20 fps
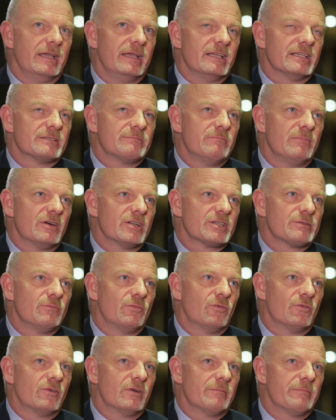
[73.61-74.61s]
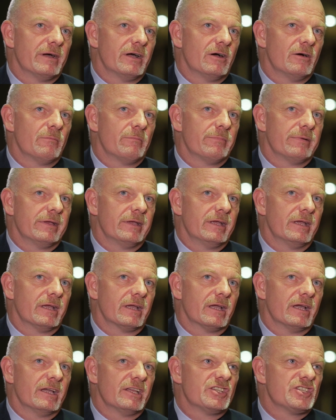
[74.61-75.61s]
It's much more about
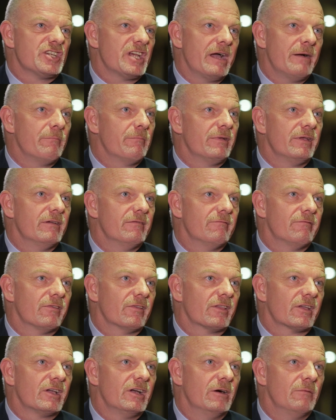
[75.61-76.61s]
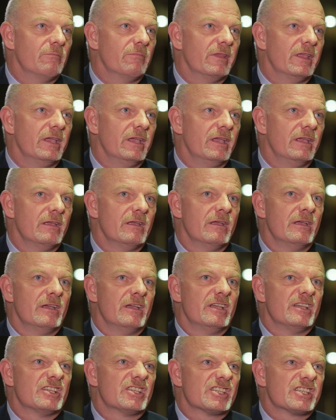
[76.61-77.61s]
being a champion for the company,
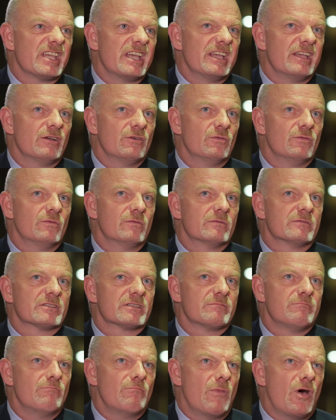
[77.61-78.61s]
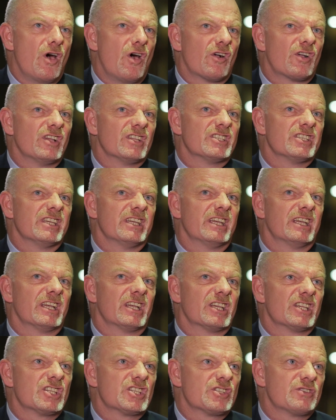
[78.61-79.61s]
sales,
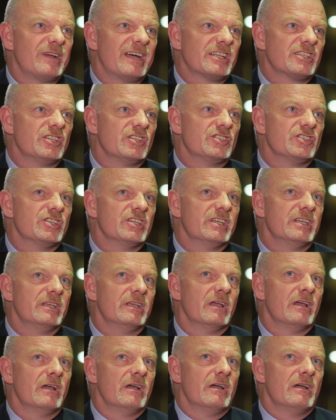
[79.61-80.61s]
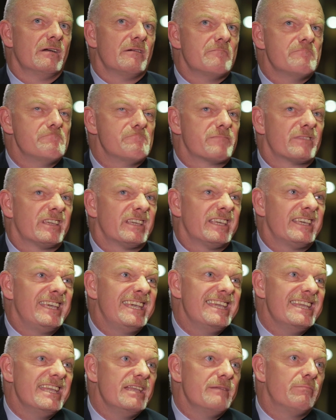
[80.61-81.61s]
marketing, strategy,
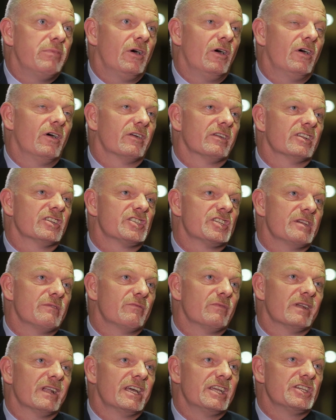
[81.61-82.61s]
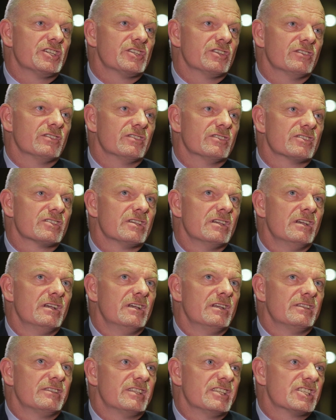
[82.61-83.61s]
key partnership relations,
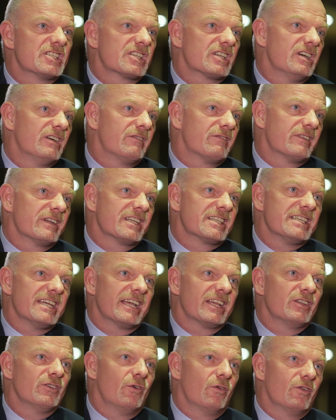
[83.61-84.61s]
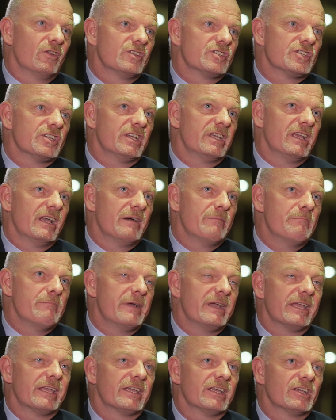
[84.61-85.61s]
discovering technology and
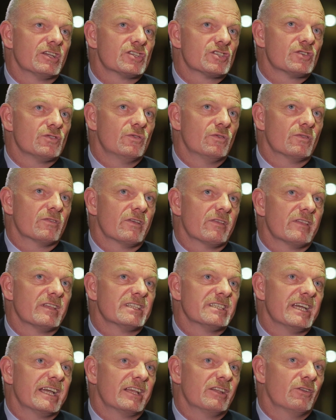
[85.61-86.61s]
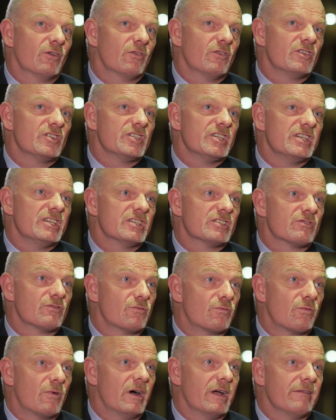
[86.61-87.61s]
making sure that the technology is
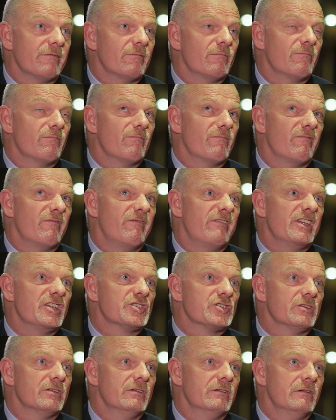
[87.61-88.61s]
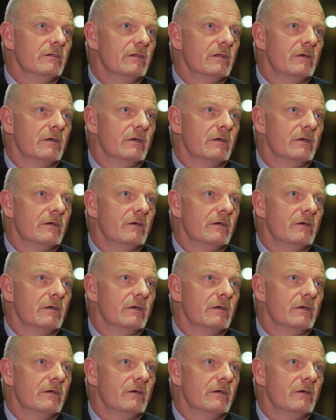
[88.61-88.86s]
the right vision